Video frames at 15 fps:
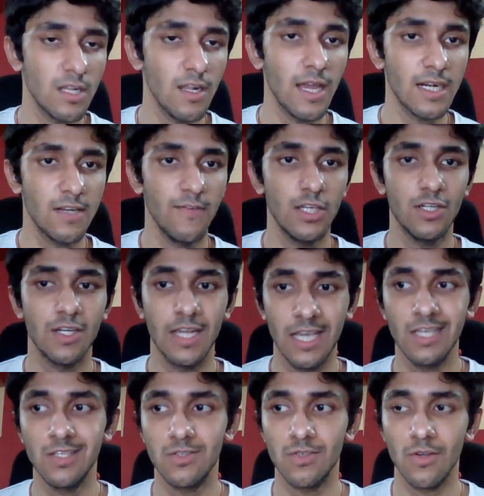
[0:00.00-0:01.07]
activation
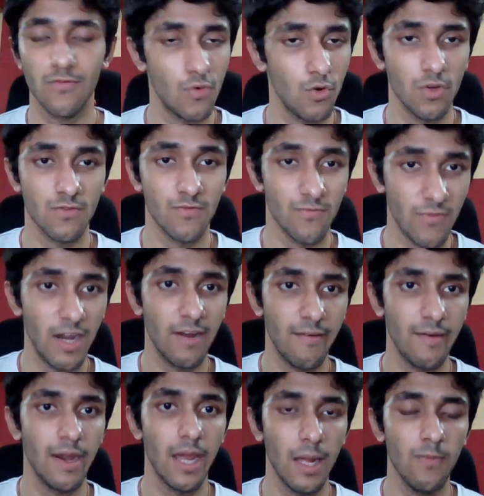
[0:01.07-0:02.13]
is, of course, very,
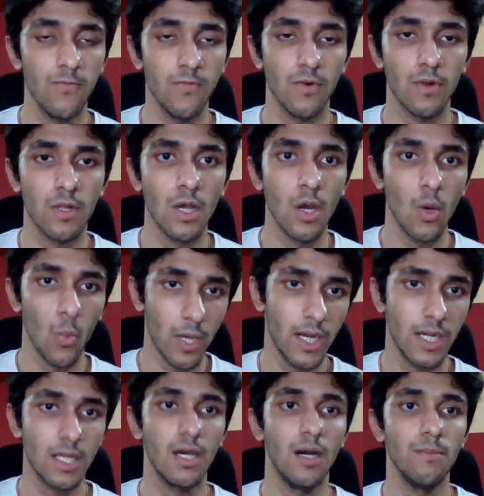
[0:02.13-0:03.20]
very helpful when
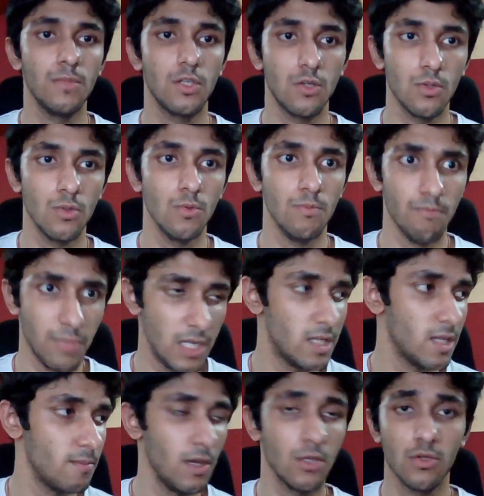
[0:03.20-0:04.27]
it comes to building
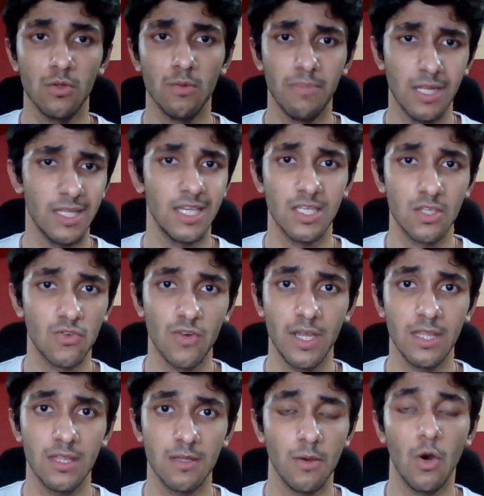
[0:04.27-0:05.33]
muscle, building
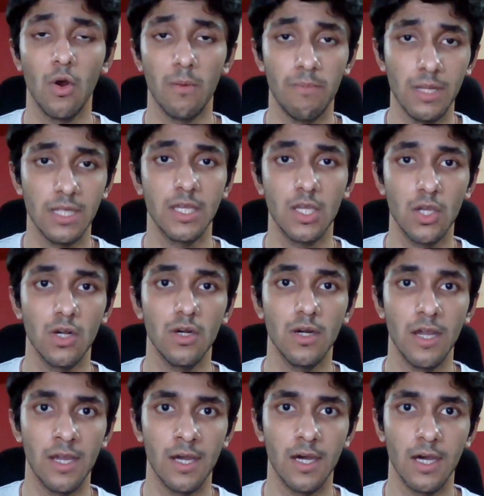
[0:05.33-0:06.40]
strength, or building your
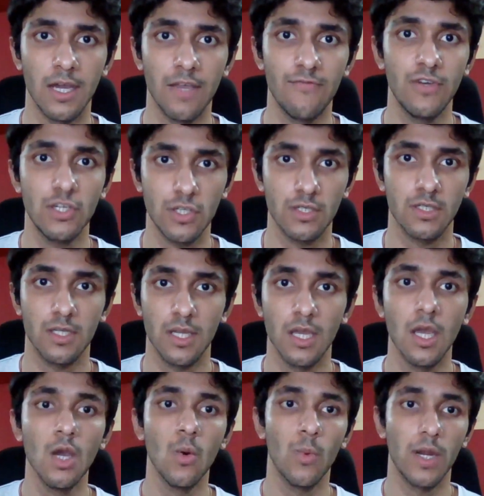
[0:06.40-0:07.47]
efficiency
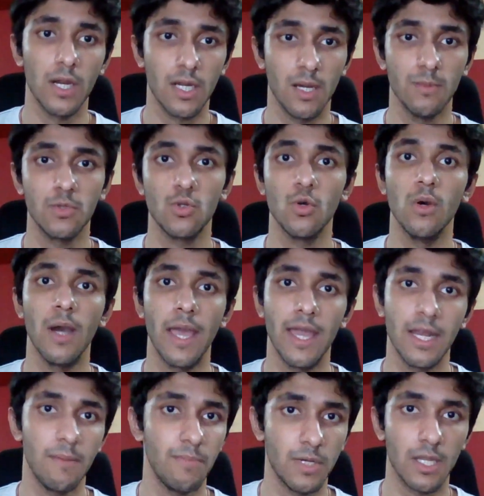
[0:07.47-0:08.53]
when it comes to
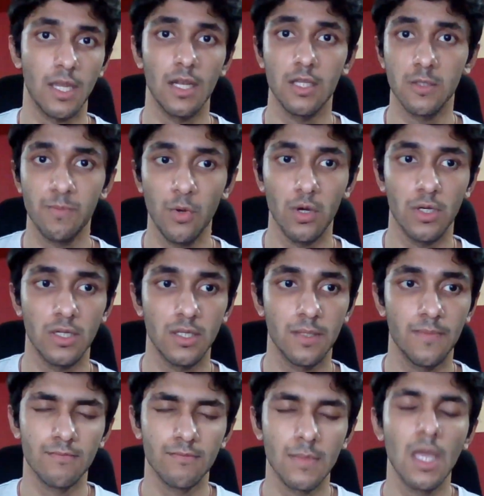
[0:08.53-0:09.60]
any particular sports.
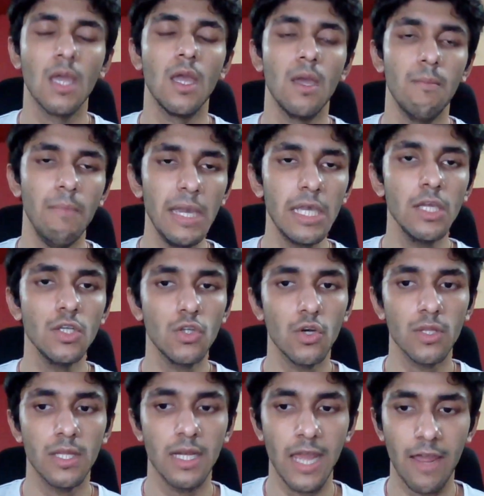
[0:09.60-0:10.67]
Making sure
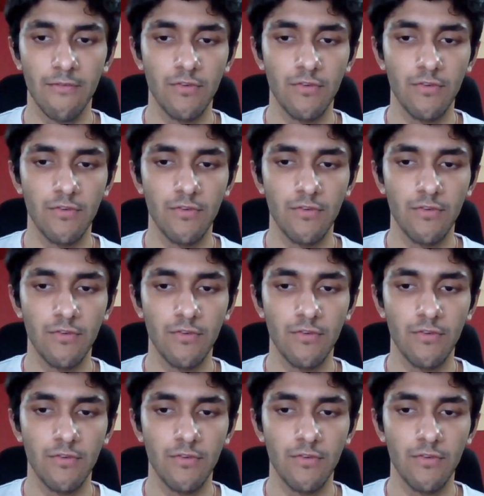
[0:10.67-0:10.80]
that